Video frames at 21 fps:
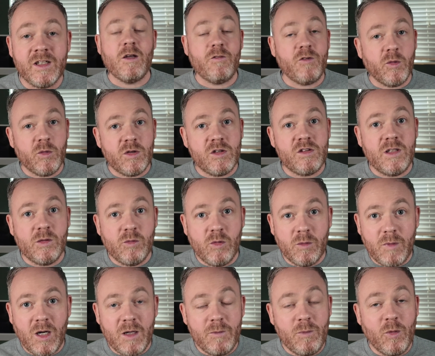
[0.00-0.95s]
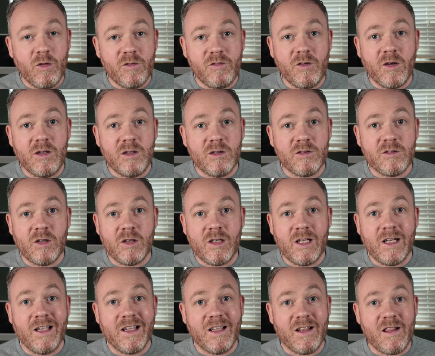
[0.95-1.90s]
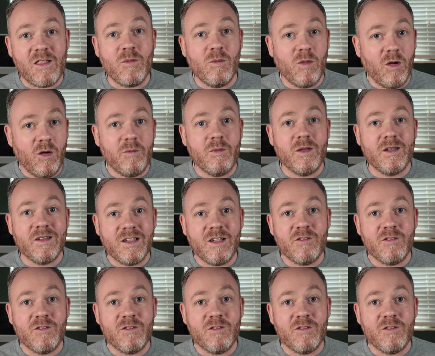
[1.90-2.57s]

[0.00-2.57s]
Now, if you want to see what my portfolio is looking like at the moment,